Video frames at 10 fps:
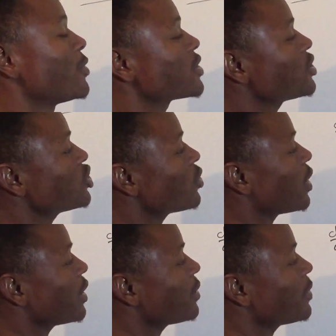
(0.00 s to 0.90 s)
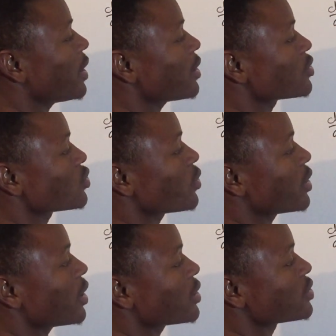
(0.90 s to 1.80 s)
Mun san cewa if here is 2,
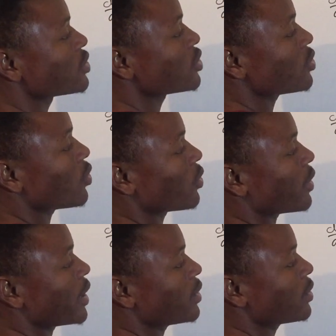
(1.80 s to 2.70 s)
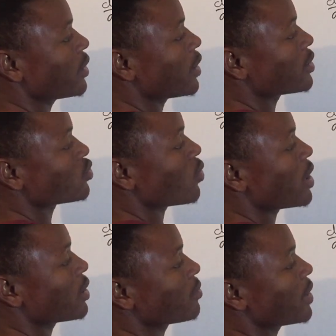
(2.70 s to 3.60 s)
here is 0, right? Here is
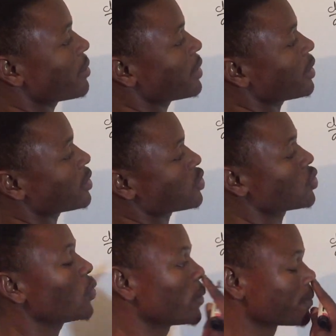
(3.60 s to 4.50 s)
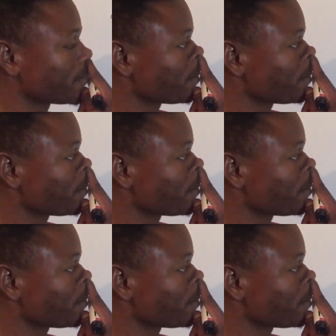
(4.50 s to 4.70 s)
1, maybe here is 2.